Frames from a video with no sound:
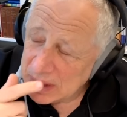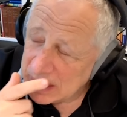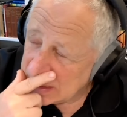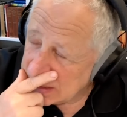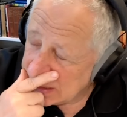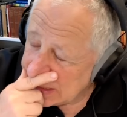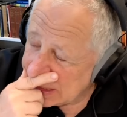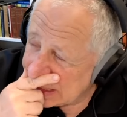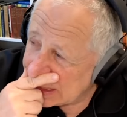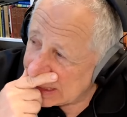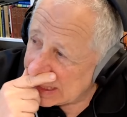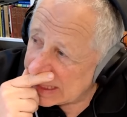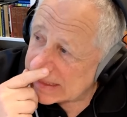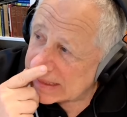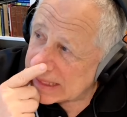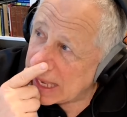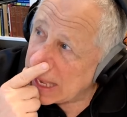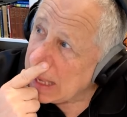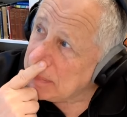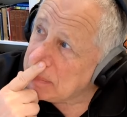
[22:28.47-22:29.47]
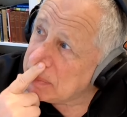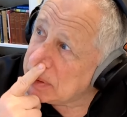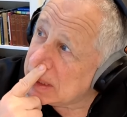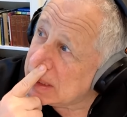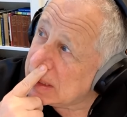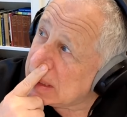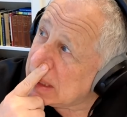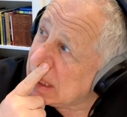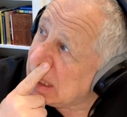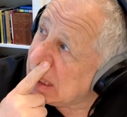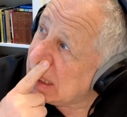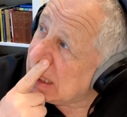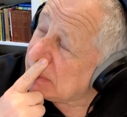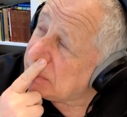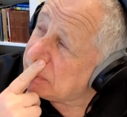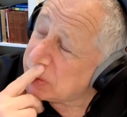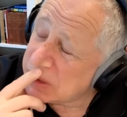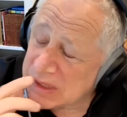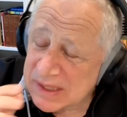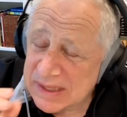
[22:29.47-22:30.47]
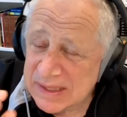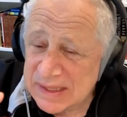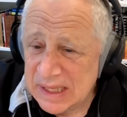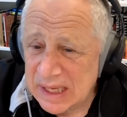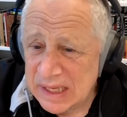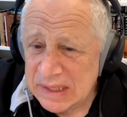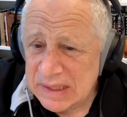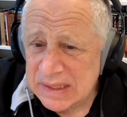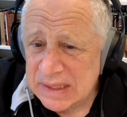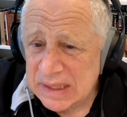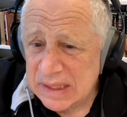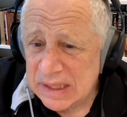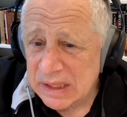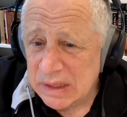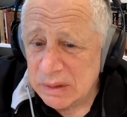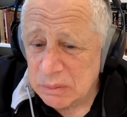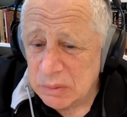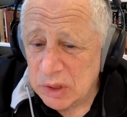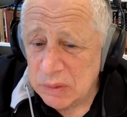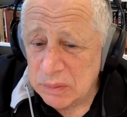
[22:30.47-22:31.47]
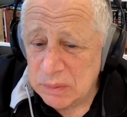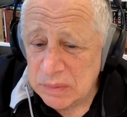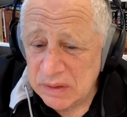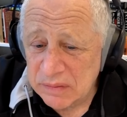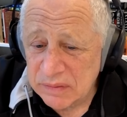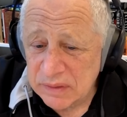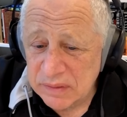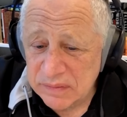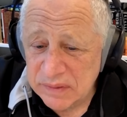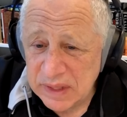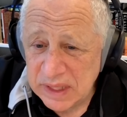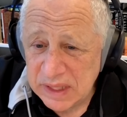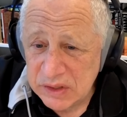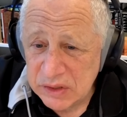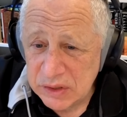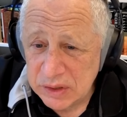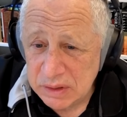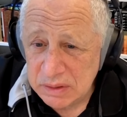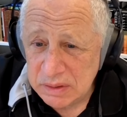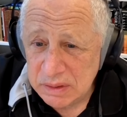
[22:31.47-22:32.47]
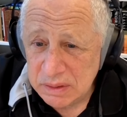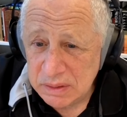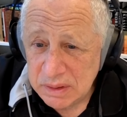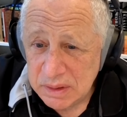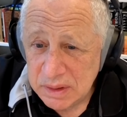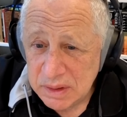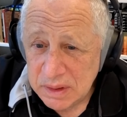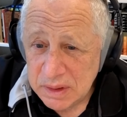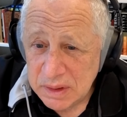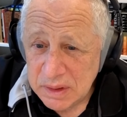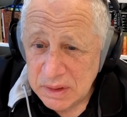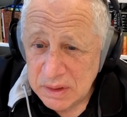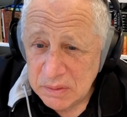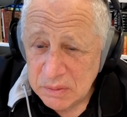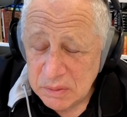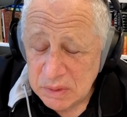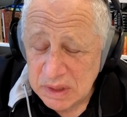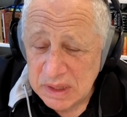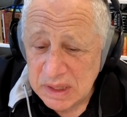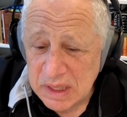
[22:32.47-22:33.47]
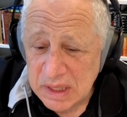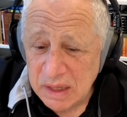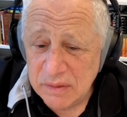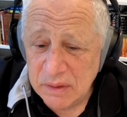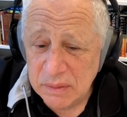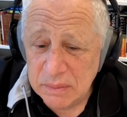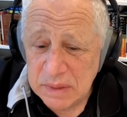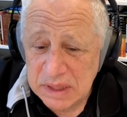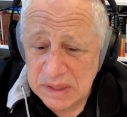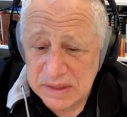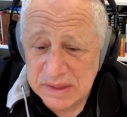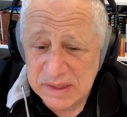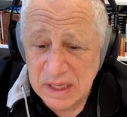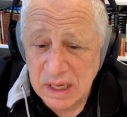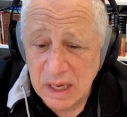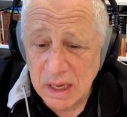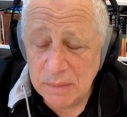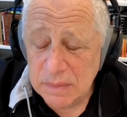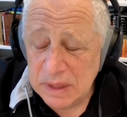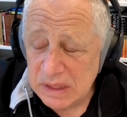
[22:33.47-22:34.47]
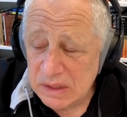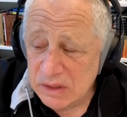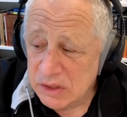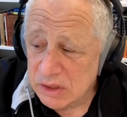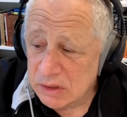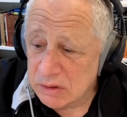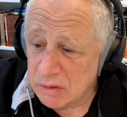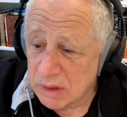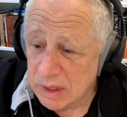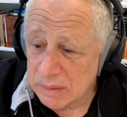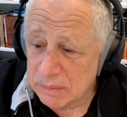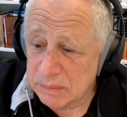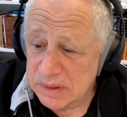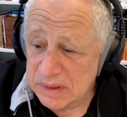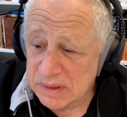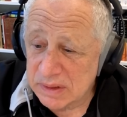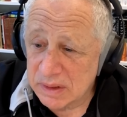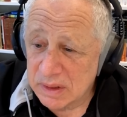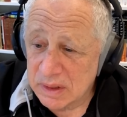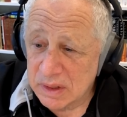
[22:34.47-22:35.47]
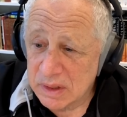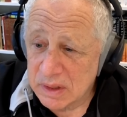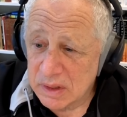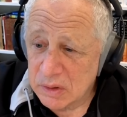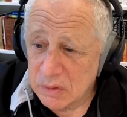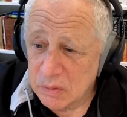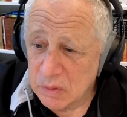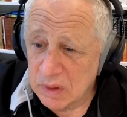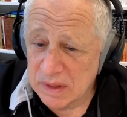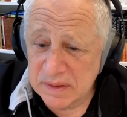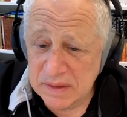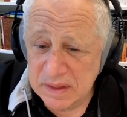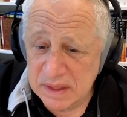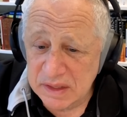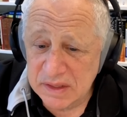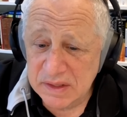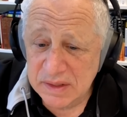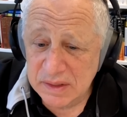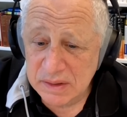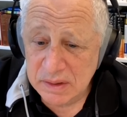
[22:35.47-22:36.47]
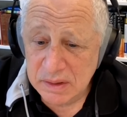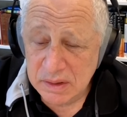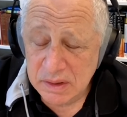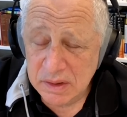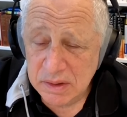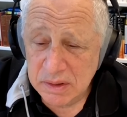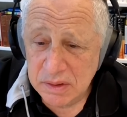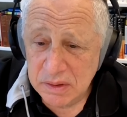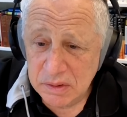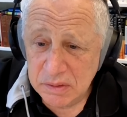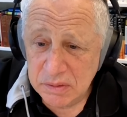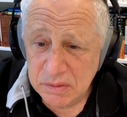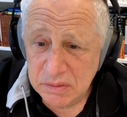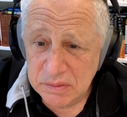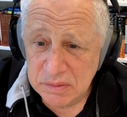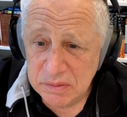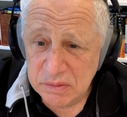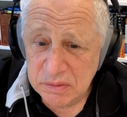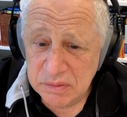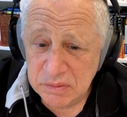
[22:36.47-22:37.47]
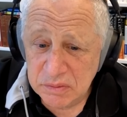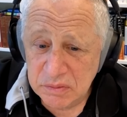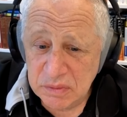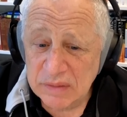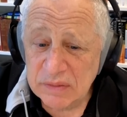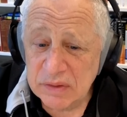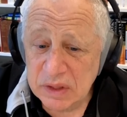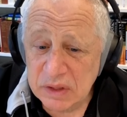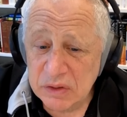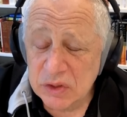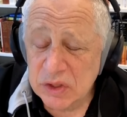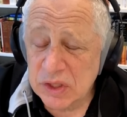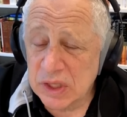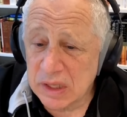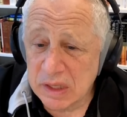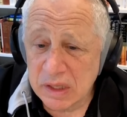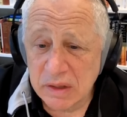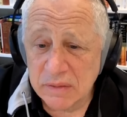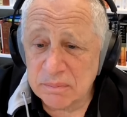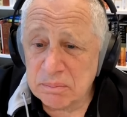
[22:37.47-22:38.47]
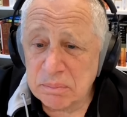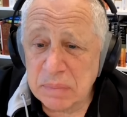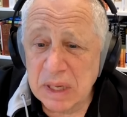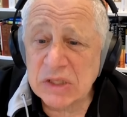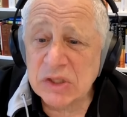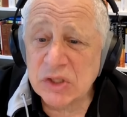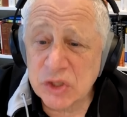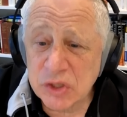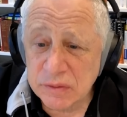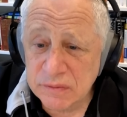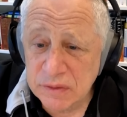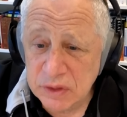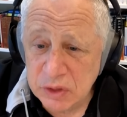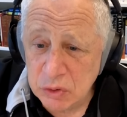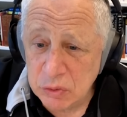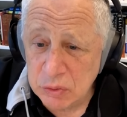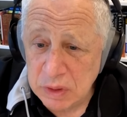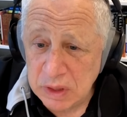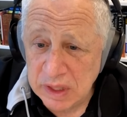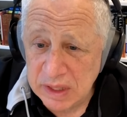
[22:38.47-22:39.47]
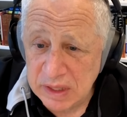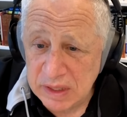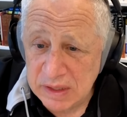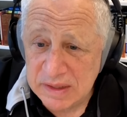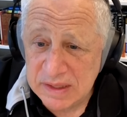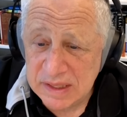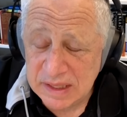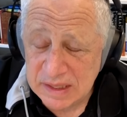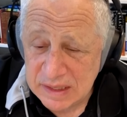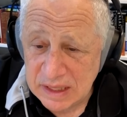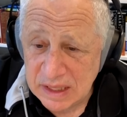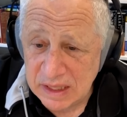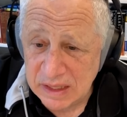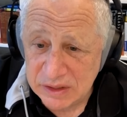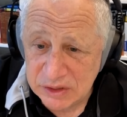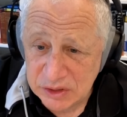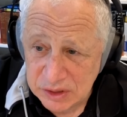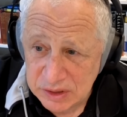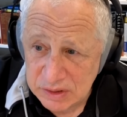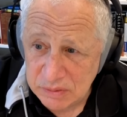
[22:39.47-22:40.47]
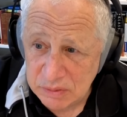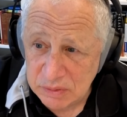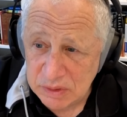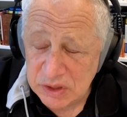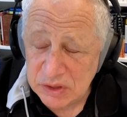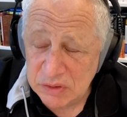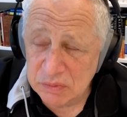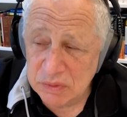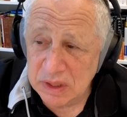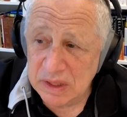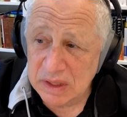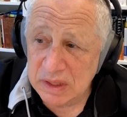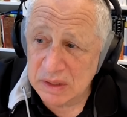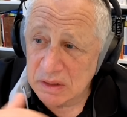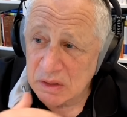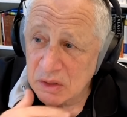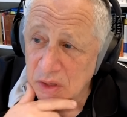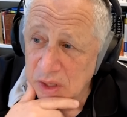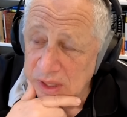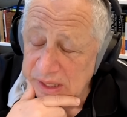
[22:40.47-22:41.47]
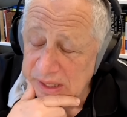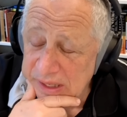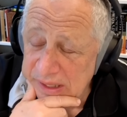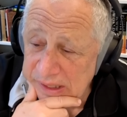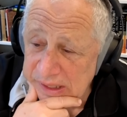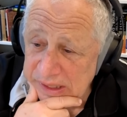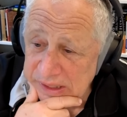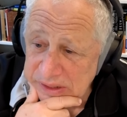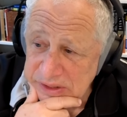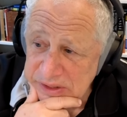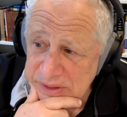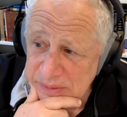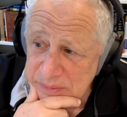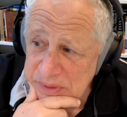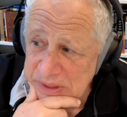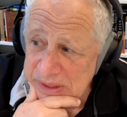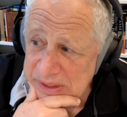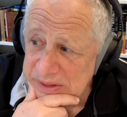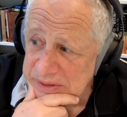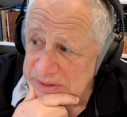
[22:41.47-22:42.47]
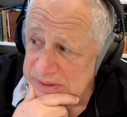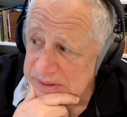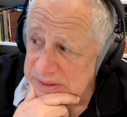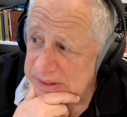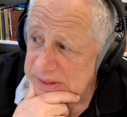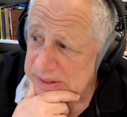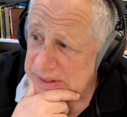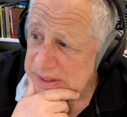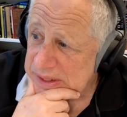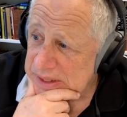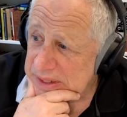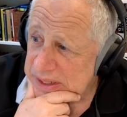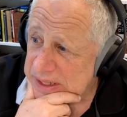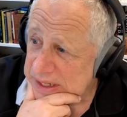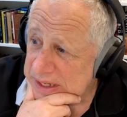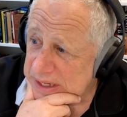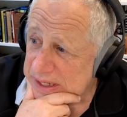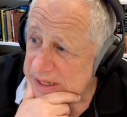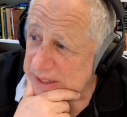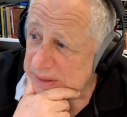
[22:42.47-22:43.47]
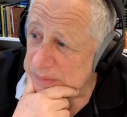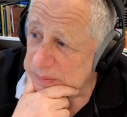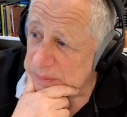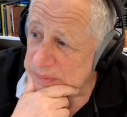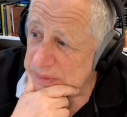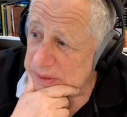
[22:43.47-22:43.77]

it has happened at precisely the moment of inflection where the government is coming to grips with this revolution in a bunch of new related technologies, which we can call AI or something else. And